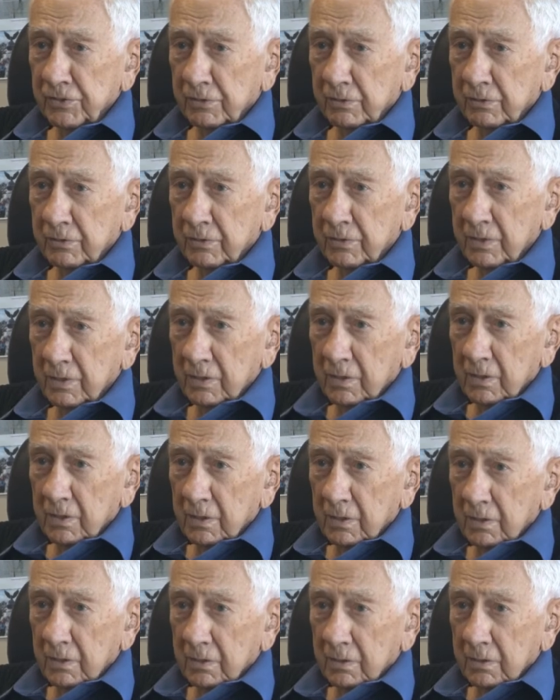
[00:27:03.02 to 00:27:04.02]
or
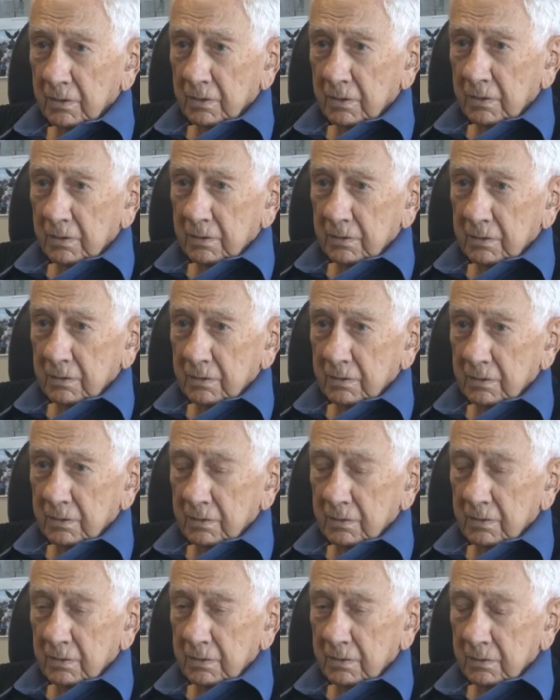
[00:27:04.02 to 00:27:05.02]
uh,
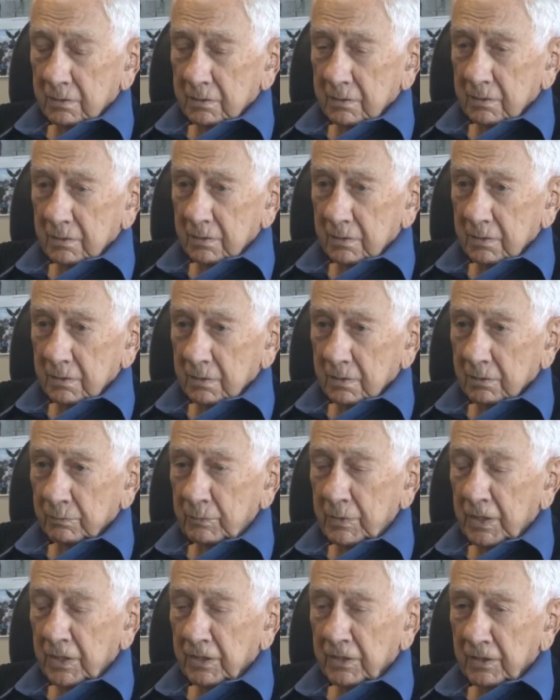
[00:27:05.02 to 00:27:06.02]
and
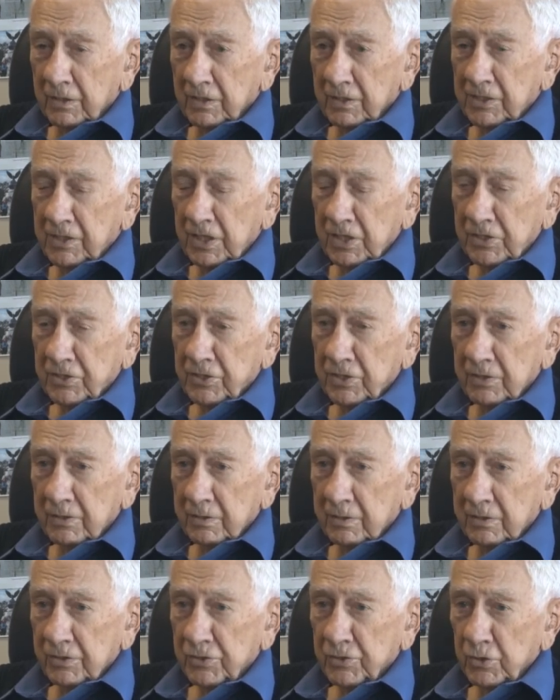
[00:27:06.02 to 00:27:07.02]
medical attention
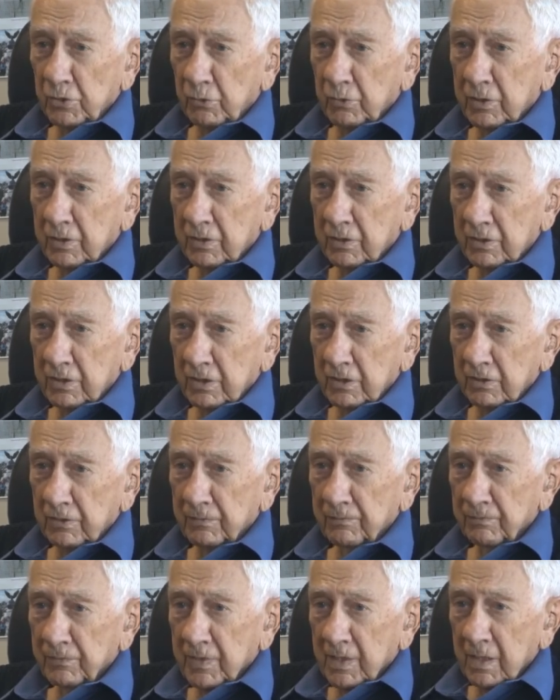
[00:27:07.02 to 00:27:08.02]
and so on, you know.
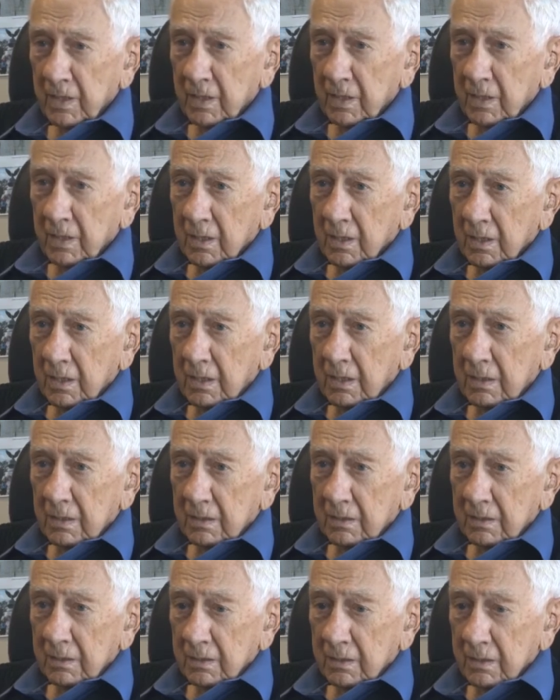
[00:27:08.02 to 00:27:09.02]

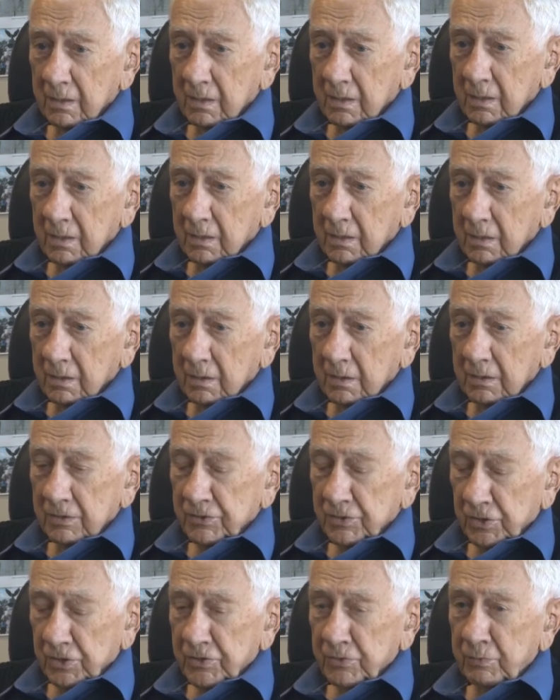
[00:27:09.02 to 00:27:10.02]
And, and
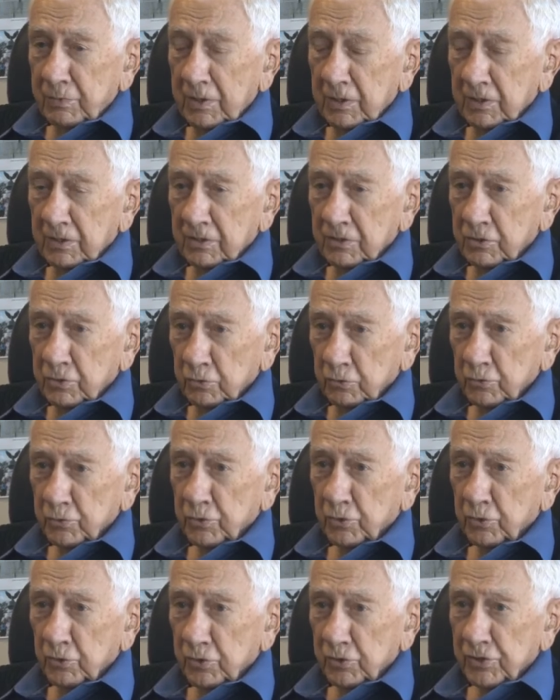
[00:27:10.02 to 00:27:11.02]
six million Jews,
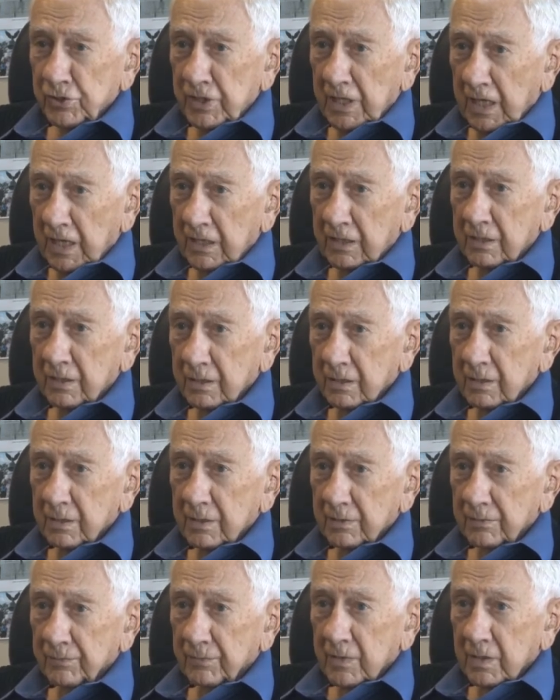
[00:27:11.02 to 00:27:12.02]
of course, died
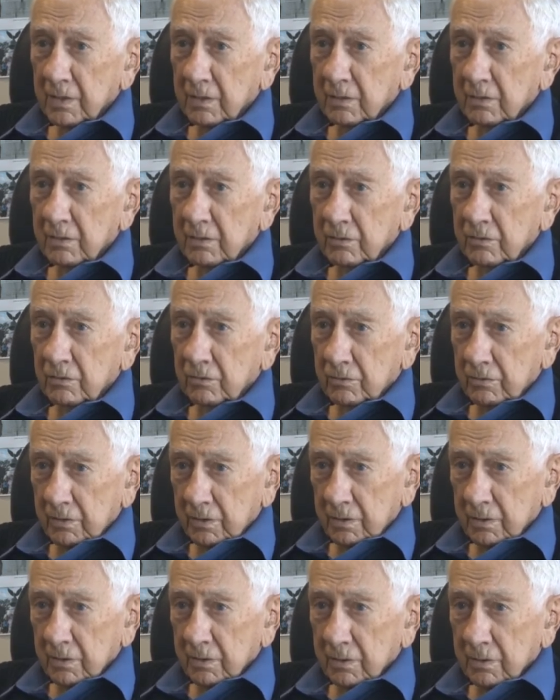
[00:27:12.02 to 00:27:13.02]

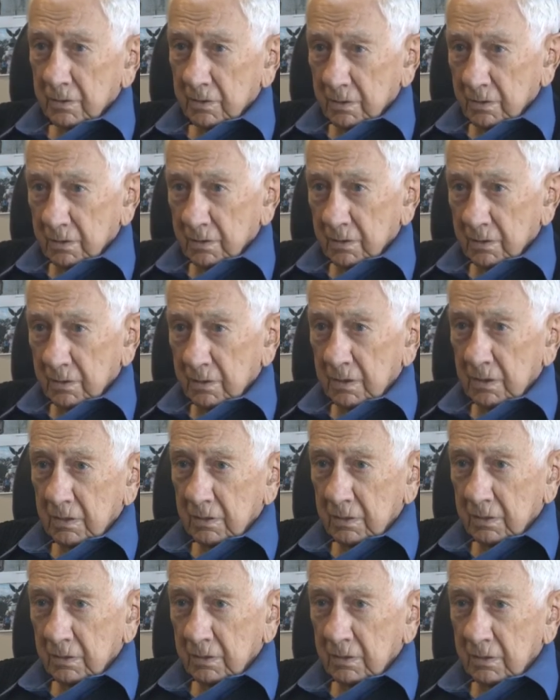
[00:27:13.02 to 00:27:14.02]
during
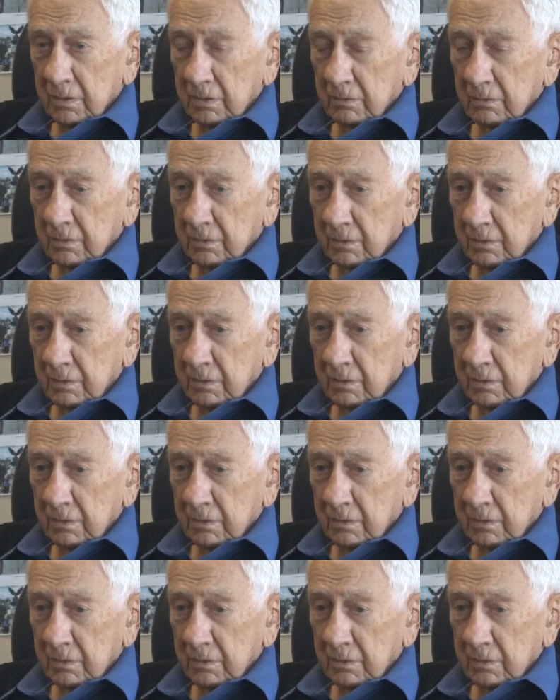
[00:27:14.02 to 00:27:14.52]
uh, their,